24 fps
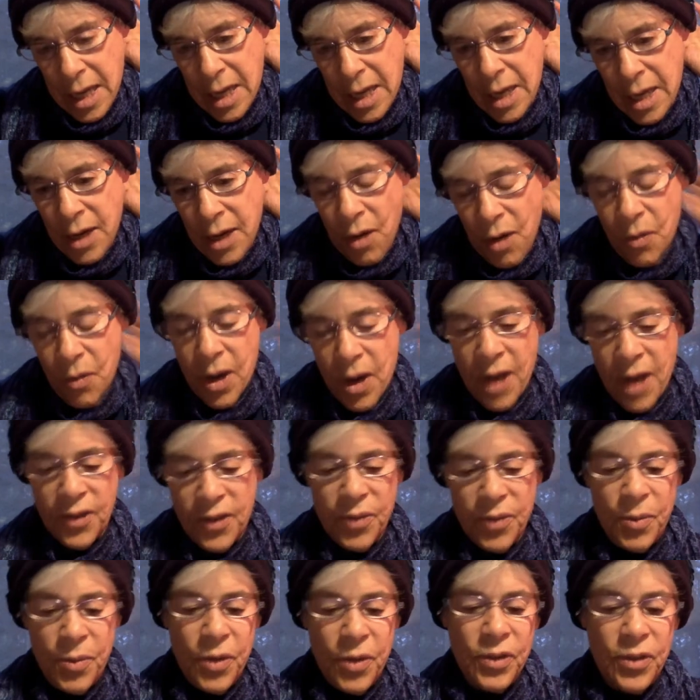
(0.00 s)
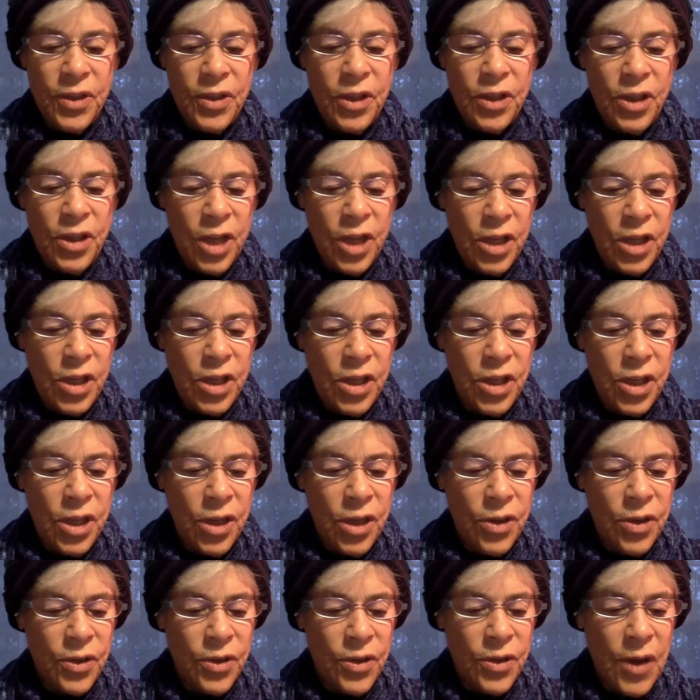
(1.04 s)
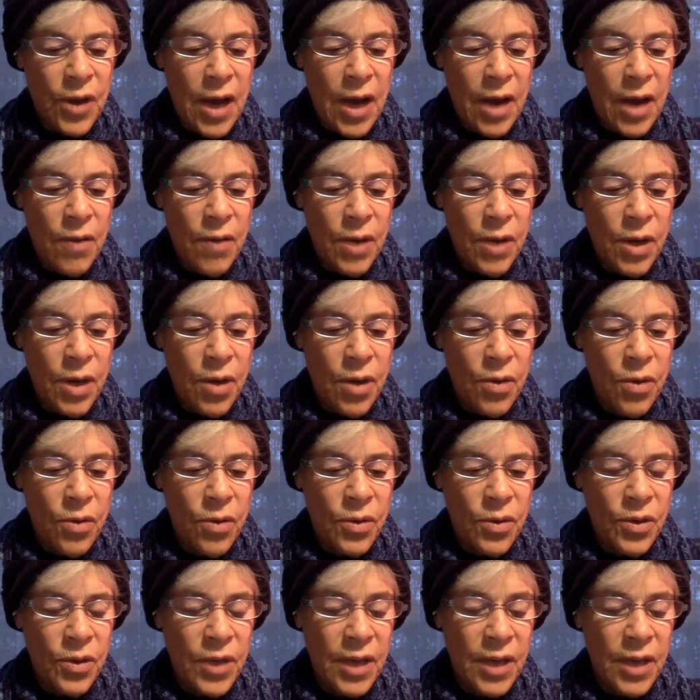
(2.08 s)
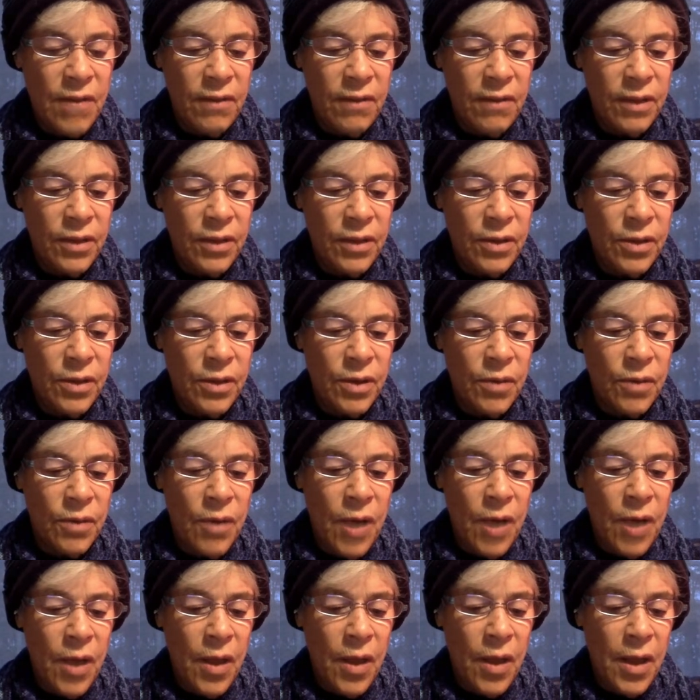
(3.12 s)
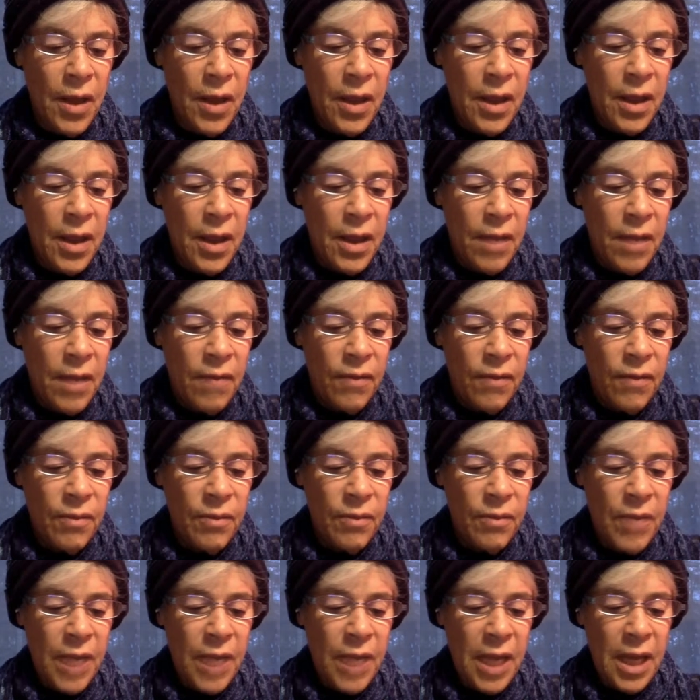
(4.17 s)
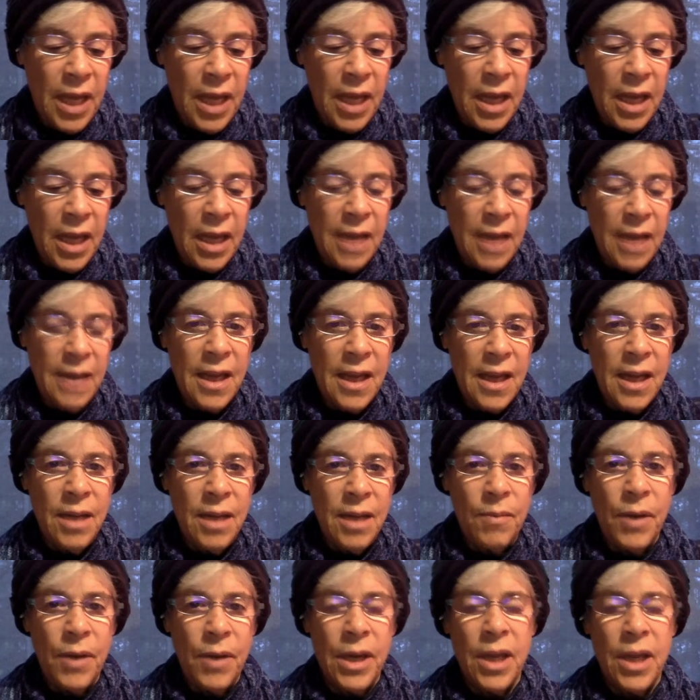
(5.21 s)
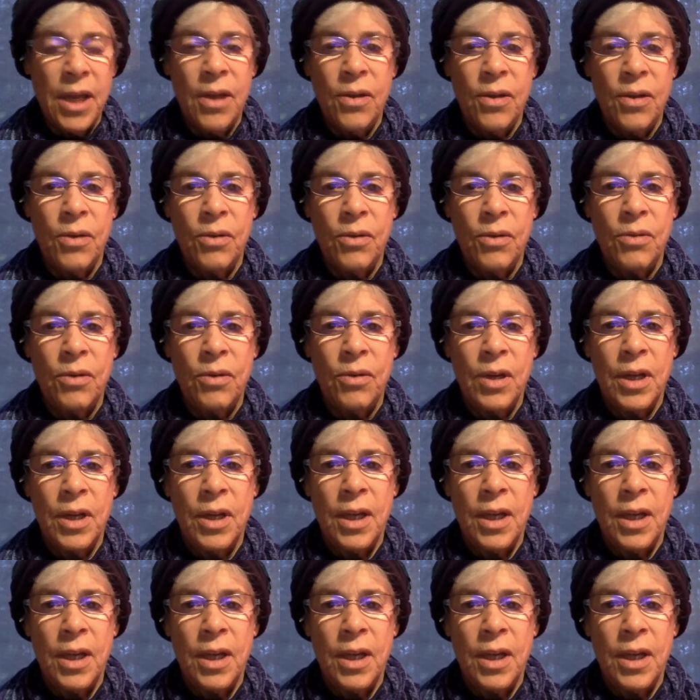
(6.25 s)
we're not supposed to judge each other, so how do we know who's an evildoer? Well, for me, it's anybody who,